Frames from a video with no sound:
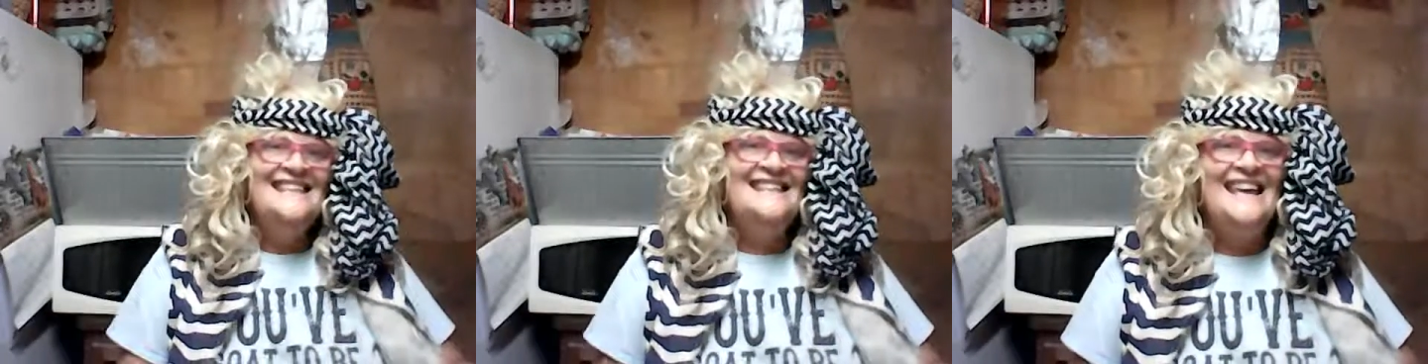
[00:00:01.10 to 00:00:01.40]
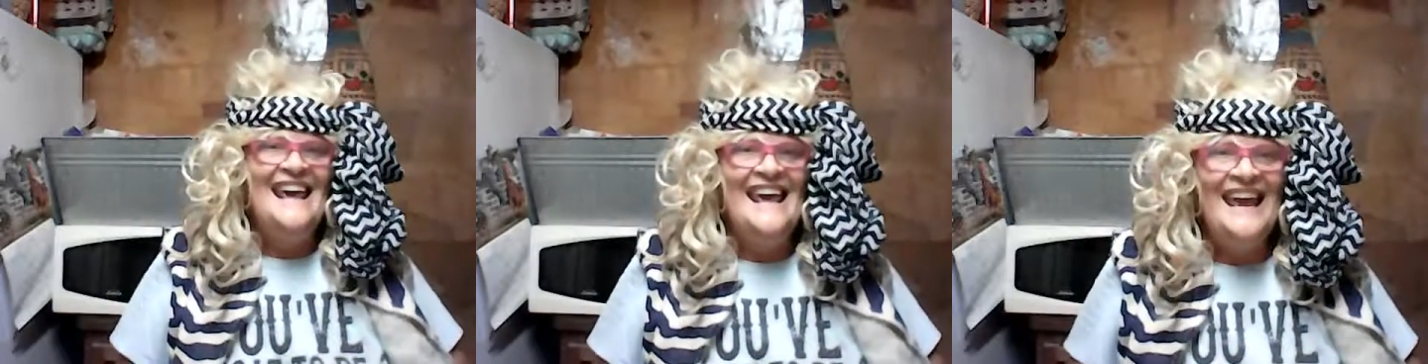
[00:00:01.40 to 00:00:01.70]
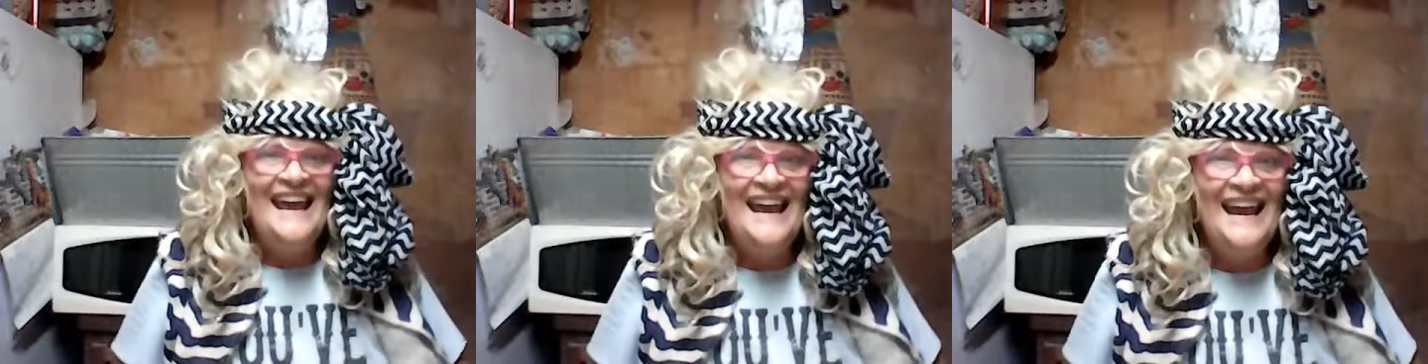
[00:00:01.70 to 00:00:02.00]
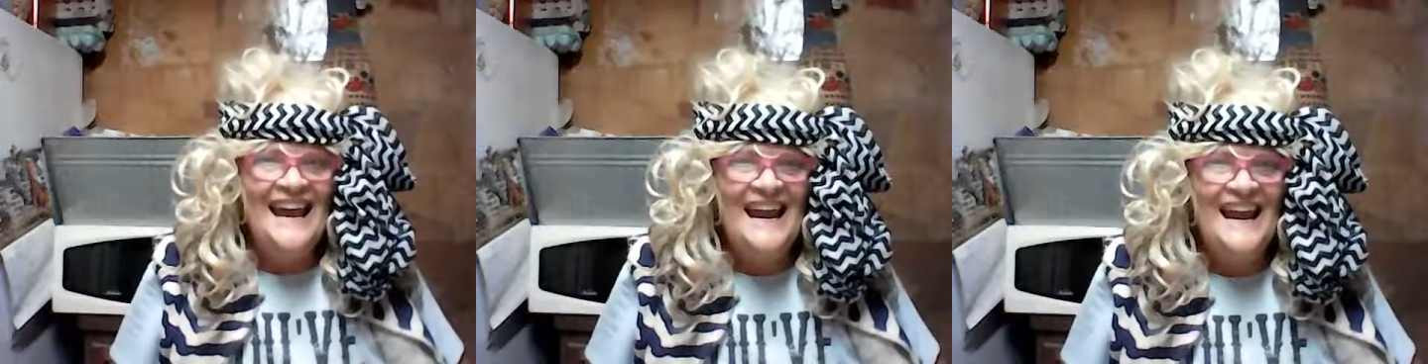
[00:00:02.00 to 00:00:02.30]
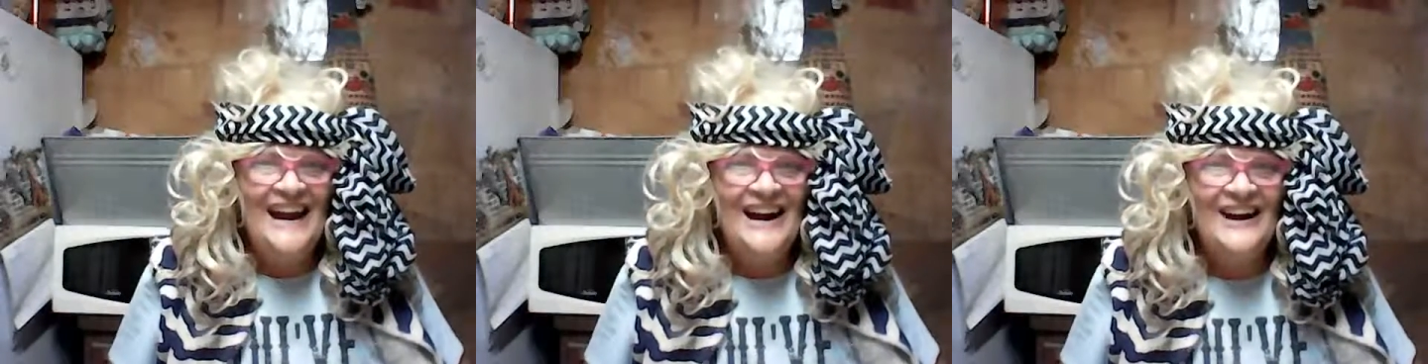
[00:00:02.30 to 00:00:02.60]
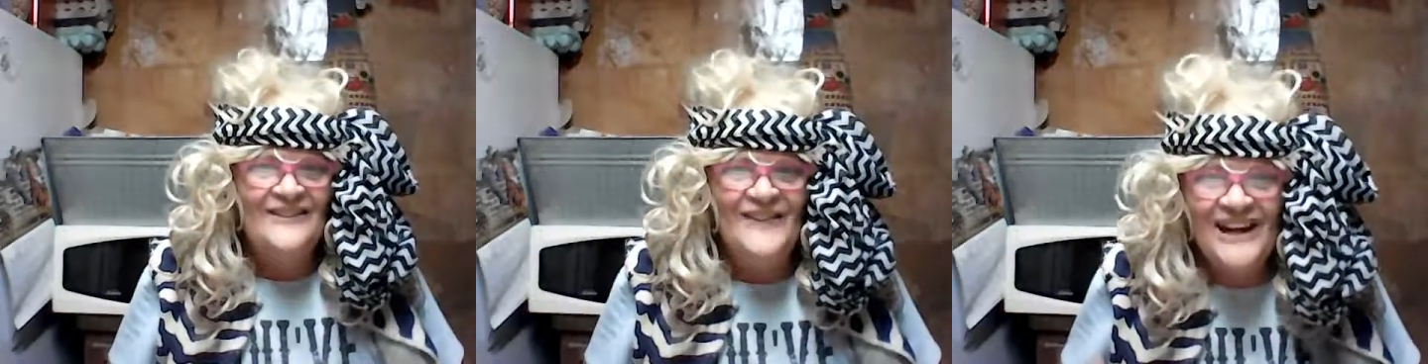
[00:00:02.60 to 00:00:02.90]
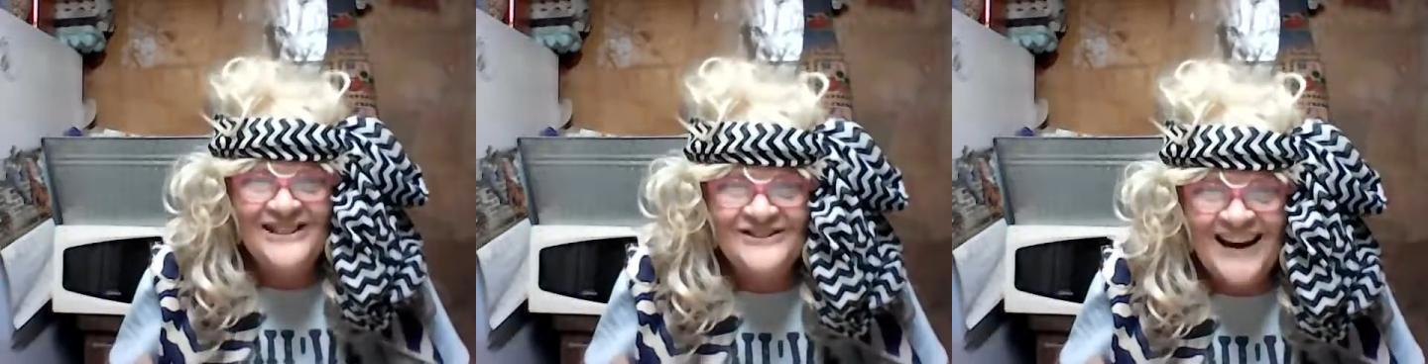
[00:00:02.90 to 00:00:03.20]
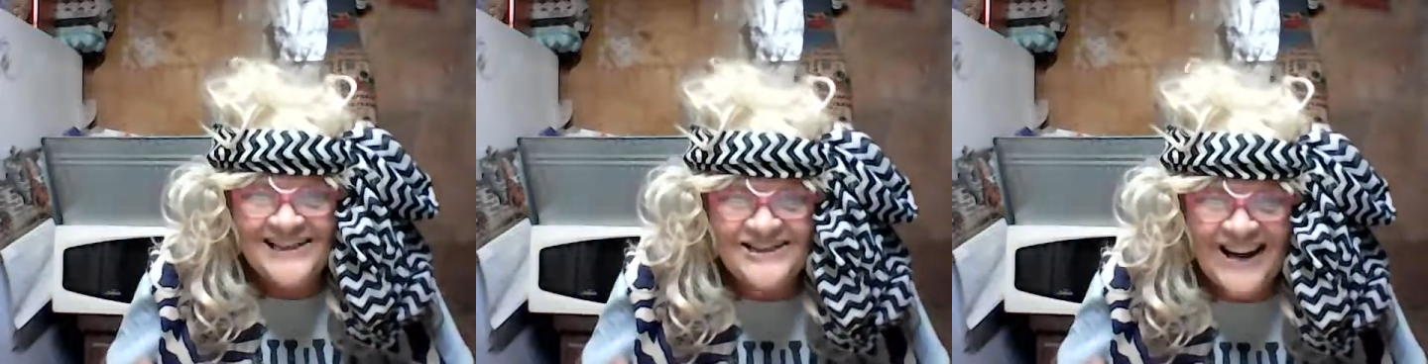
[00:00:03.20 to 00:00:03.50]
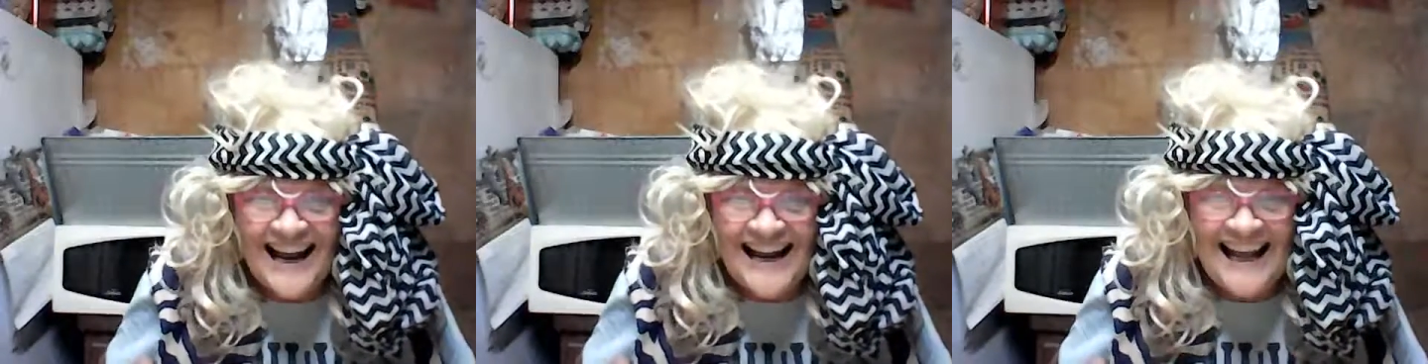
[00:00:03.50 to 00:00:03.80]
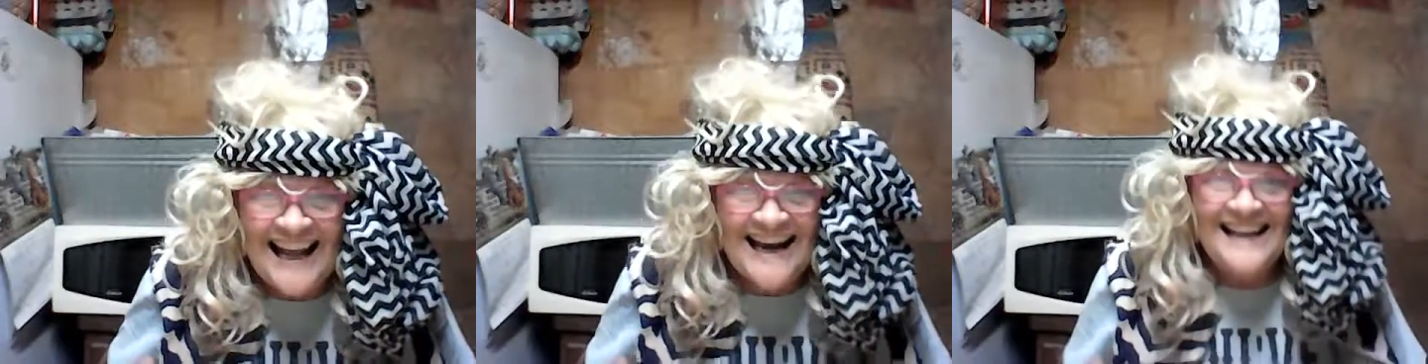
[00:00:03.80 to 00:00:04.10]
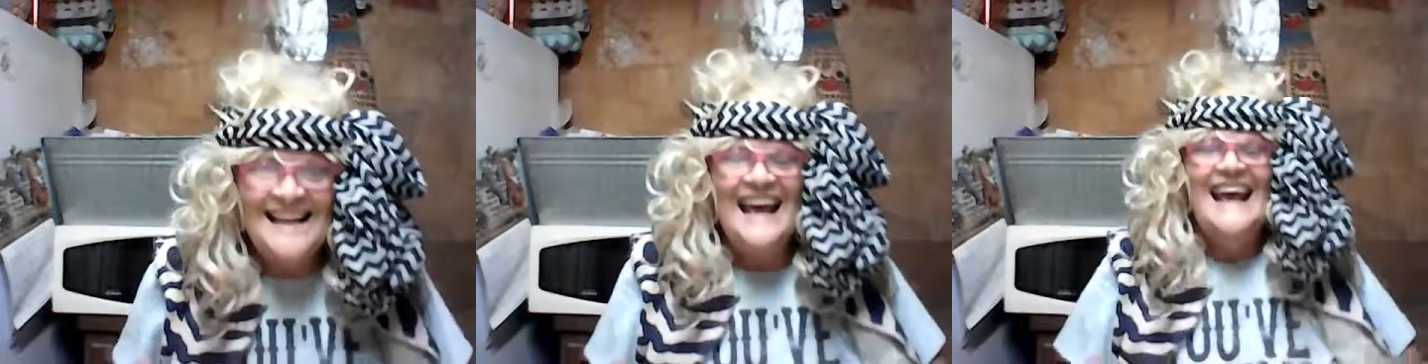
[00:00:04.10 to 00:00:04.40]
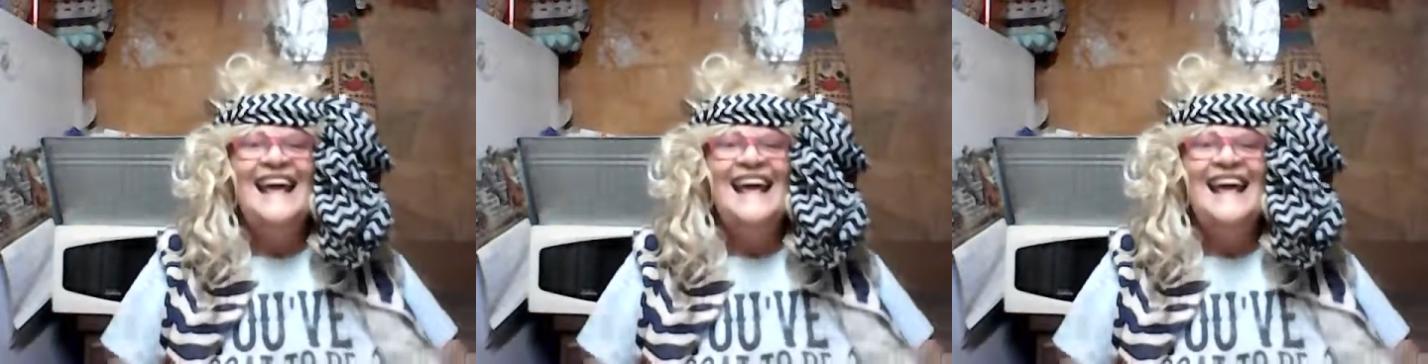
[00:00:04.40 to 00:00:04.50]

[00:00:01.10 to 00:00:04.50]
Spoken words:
Gearbox Ranch Granny here today.